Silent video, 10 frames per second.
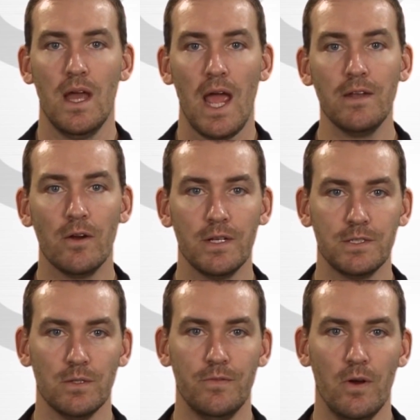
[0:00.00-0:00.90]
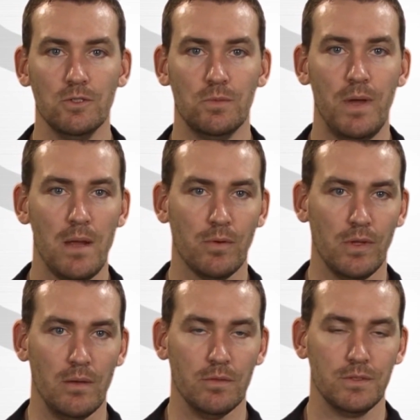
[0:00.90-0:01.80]
and our digital phones with paper
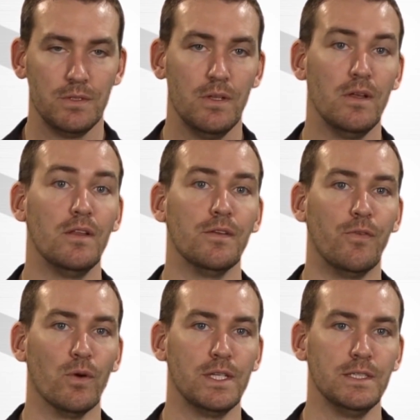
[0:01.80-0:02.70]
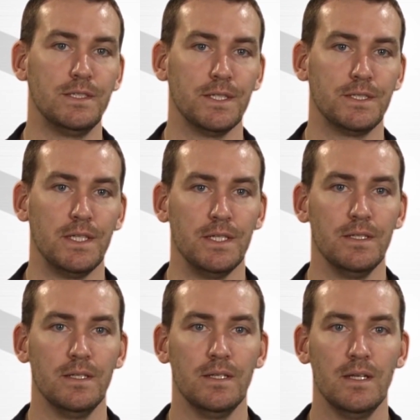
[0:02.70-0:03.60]
labels, the
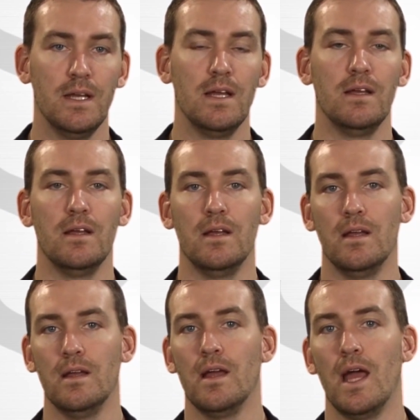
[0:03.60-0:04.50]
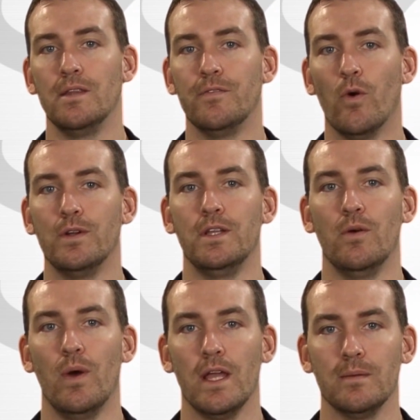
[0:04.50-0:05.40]
1416 and the
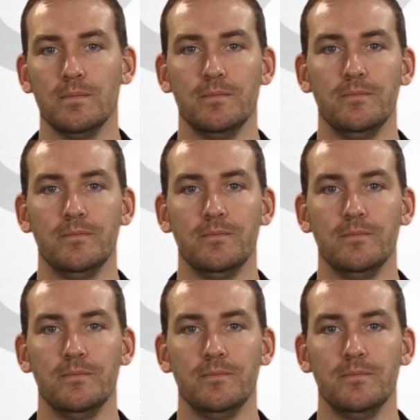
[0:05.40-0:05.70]
1408.